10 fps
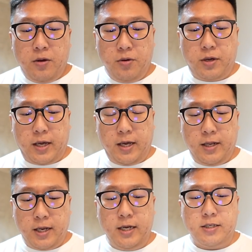
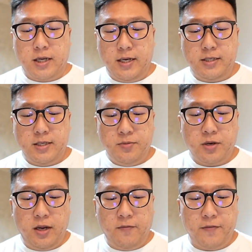Okay, nice. We're
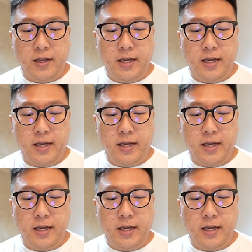gonna evolve the